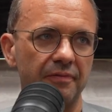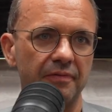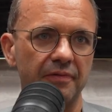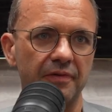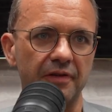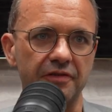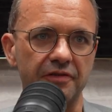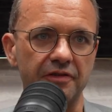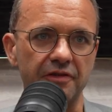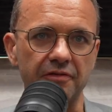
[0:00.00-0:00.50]

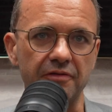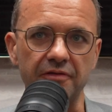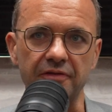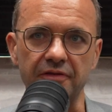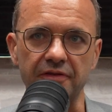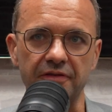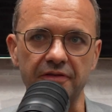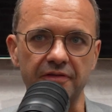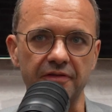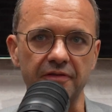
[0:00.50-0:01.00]
the
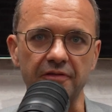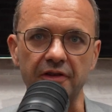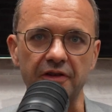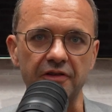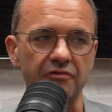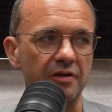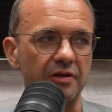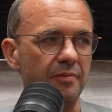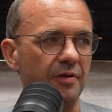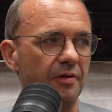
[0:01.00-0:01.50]
students do
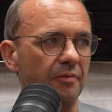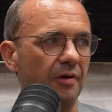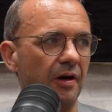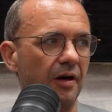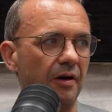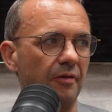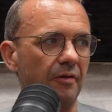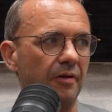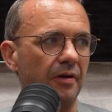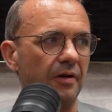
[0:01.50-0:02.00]
extremely
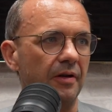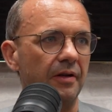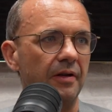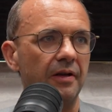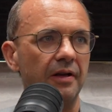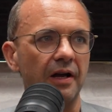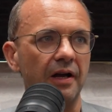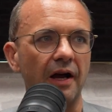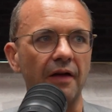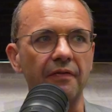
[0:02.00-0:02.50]
well,
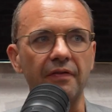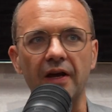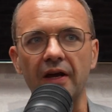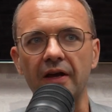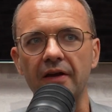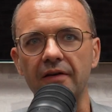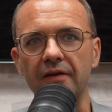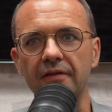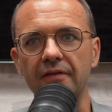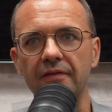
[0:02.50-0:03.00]
and
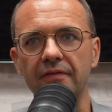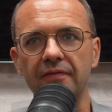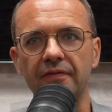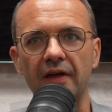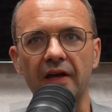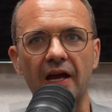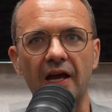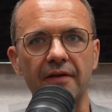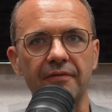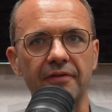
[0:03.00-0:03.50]

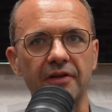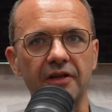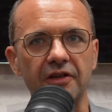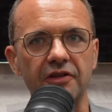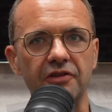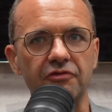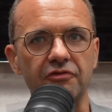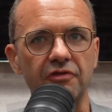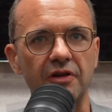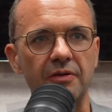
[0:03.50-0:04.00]
they have an
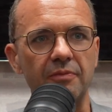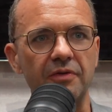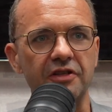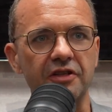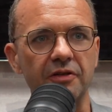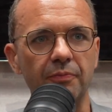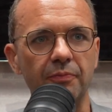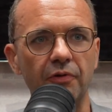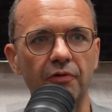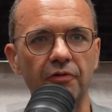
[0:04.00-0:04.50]
extremely
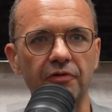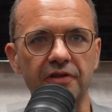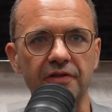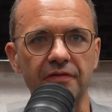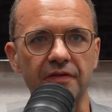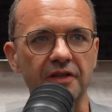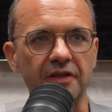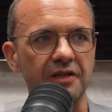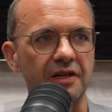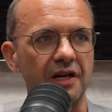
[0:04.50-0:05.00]
supportive
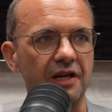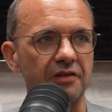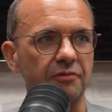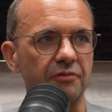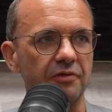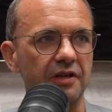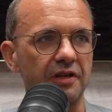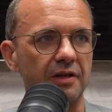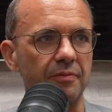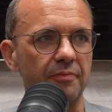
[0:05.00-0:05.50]
international
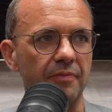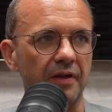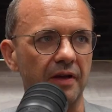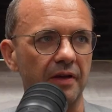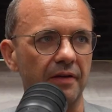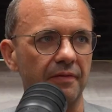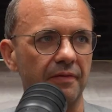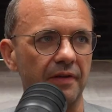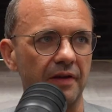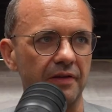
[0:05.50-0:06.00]
team there.
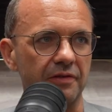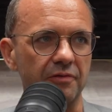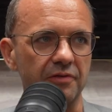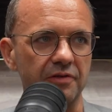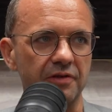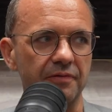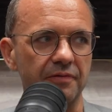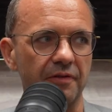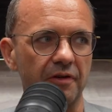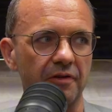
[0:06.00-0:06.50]
That's
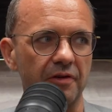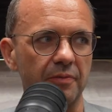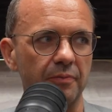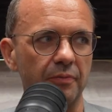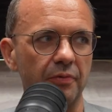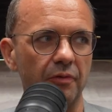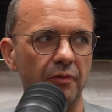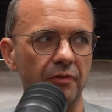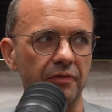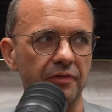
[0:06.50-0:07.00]
also very
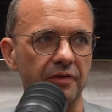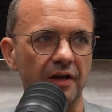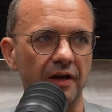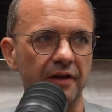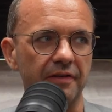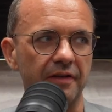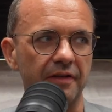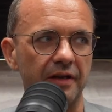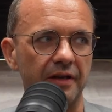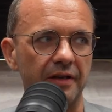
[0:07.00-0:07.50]
important, I
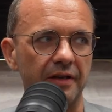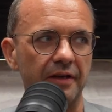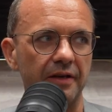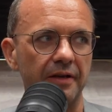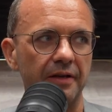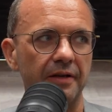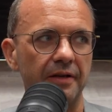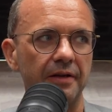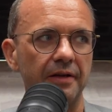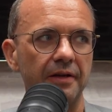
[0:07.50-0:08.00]
think.
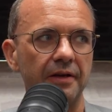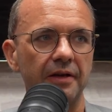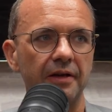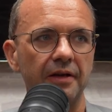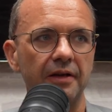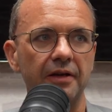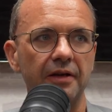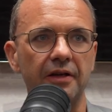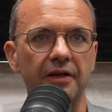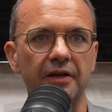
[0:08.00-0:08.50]

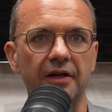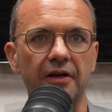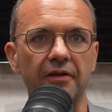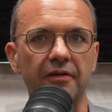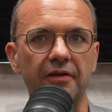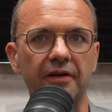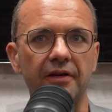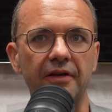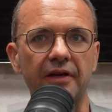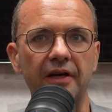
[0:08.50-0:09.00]
You know,
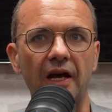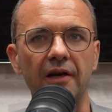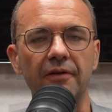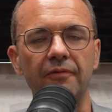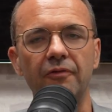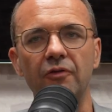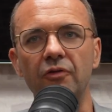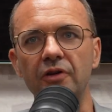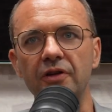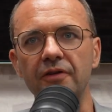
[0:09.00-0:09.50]

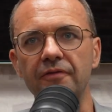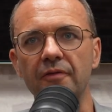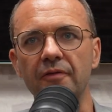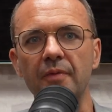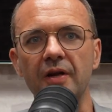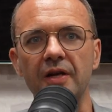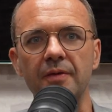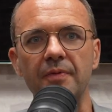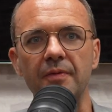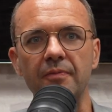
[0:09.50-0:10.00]
California for
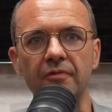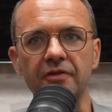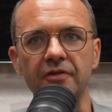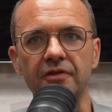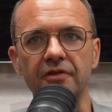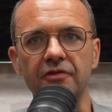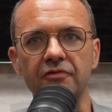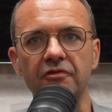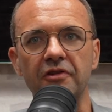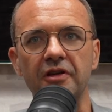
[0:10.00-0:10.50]
many people is
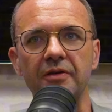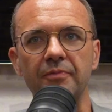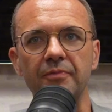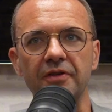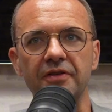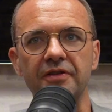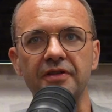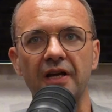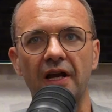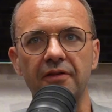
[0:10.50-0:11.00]
the dream, but
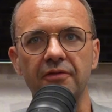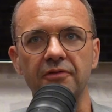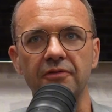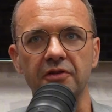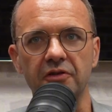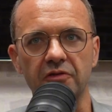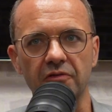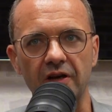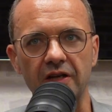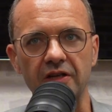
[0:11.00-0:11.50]
Seattle's a
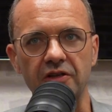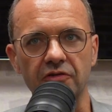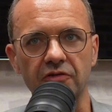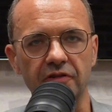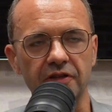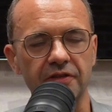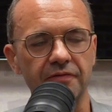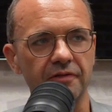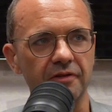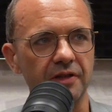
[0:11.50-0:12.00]
great
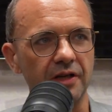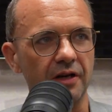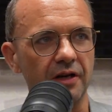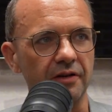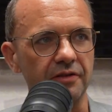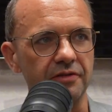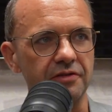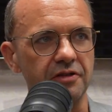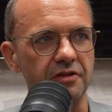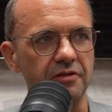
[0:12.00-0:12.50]
choice for a
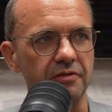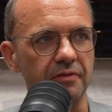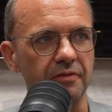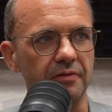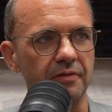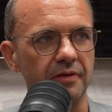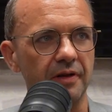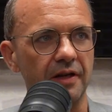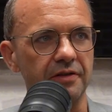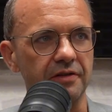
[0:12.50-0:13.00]
younger student.
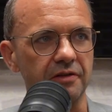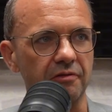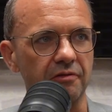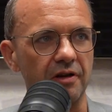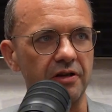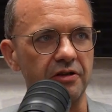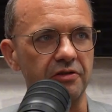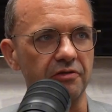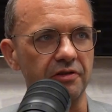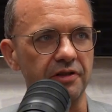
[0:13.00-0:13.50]
It's a
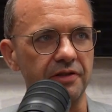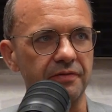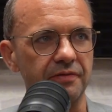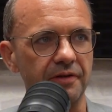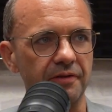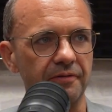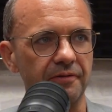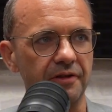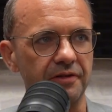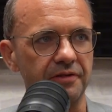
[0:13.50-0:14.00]
great choice for
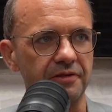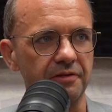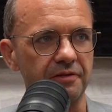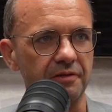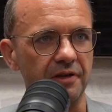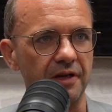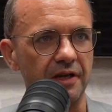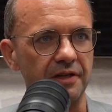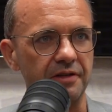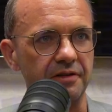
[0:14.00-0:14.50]
your first 2
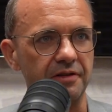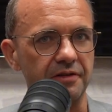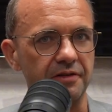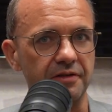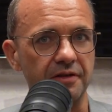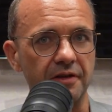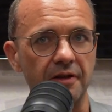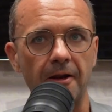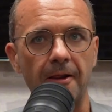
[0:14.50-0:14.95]
years, because